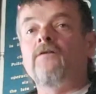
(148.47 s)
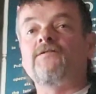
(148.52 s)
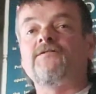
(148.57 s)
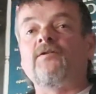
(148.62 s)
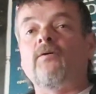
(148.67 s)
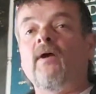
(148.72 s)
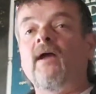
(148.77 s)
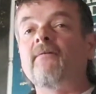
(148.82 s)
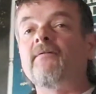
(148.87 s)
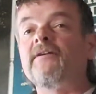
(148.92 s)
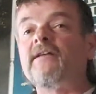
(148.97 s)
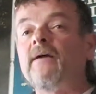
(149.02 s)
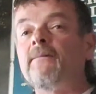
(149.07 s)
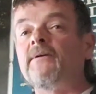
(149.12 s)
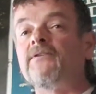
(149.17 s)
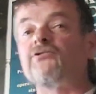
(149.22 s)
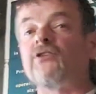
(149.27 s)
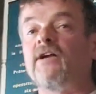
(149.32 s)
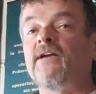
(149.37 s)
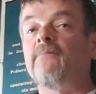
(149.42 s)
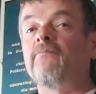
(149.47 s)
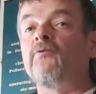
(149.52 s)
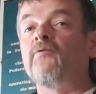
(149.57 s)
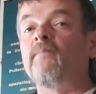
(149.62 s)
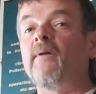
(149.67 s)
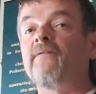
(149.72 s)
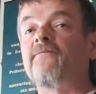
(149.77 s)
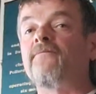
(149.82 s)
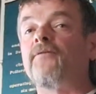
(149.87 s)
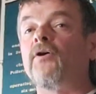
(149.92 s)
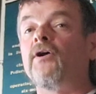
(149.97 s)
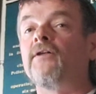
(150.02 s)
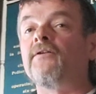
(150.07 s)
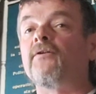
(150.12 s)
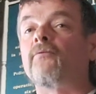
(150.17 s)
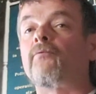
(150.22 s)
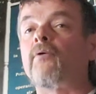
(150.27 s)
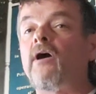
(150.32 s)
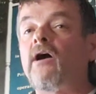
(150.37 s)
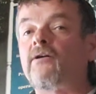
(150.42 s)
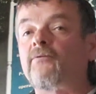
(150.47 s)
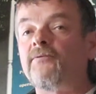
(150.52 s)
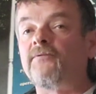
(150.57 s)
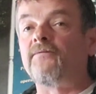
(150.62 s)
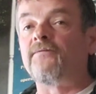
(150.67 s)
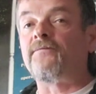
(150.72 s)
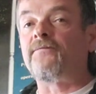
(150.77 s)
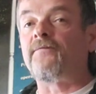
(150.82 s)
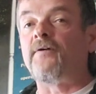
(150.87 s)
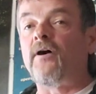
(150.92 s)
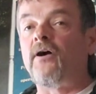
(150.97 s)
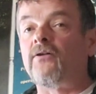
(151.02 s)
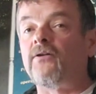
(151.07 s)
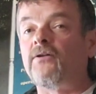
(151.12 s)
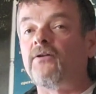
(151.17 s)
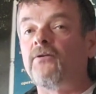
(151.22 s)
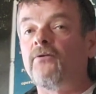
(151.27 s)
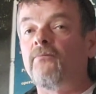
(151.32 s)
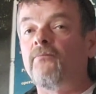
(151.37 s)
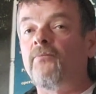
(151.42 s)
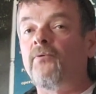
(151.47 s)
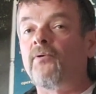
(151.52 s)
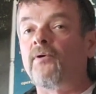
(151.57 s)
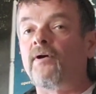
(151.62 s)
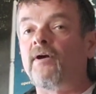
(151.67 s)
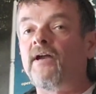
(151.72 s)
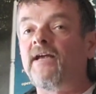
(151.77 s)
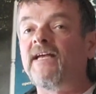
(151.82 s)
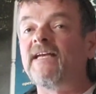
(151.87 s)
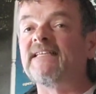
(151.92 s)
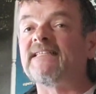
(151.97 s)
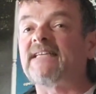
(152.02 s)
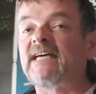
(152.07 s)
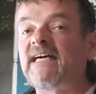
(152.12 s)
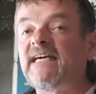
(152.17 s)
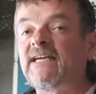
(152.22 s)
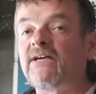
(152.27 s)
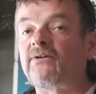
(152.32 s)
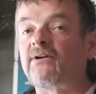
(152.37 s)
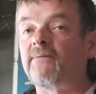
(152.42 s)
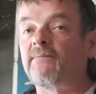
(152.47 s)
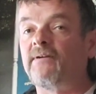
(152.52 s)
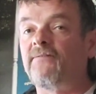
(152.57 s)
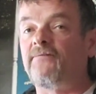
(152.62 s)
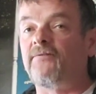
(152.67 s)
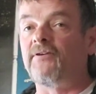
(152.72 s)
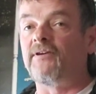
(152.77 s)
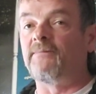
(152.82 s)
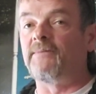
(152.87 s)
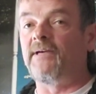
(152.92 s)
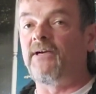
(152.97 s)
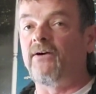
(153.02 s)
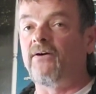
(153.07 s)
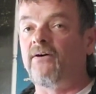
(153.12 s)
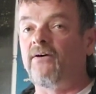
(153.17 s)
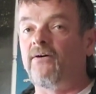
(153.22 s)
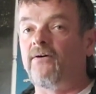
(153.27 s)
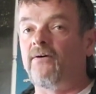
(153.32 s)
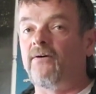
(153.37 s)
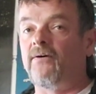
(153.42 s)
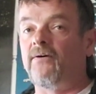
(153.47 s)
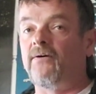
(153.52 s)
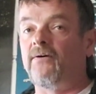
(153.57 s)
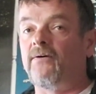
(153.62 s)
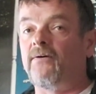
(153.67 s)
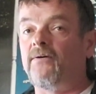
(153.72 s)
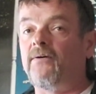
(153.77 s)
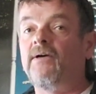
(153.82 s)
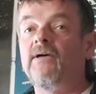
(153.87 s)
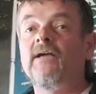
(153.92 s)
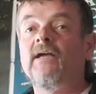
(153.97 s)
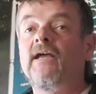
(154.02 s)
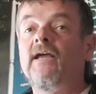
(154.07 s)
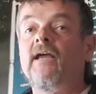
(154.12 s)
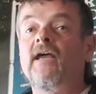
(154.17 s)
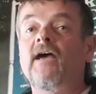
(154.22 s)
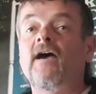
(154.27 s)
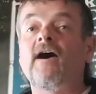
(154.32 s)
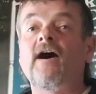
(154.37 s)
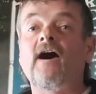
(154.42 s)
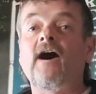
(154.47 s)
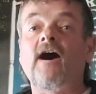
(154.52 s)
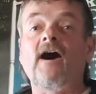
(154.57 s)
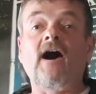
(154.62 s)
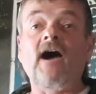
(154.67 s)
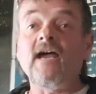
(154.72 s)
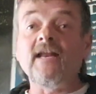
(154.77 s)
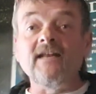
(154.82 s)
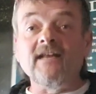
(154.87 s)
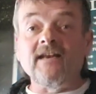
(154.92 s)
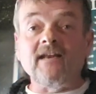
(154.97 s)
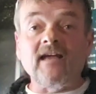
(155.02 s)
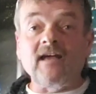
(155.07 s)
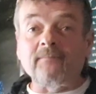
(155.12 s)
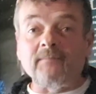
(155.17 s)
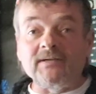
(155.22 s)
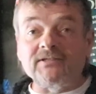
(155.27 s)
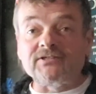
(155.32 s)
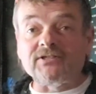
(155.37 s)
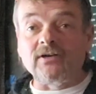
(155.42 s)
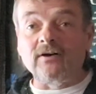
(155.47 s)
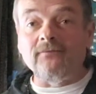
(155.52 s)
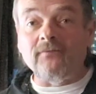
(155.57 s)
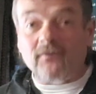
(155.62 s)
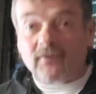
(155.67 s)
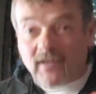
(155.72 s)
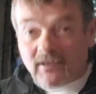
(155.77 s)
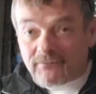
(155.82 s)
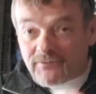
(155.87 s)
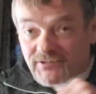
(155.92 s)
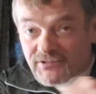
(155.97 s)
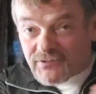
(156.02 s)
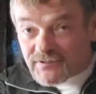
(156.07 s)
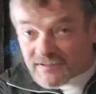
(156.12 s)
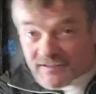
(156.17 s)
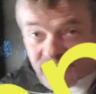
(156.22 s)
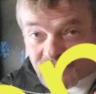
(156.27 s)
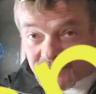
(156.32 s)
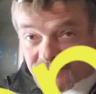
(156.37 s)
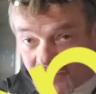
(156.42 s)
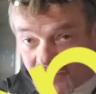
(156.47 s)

So every time I tried to move my foot, the rock would fall a little more and get tighter on my foot. I'm like, uh-oh. I didn't have my shovel. I was using the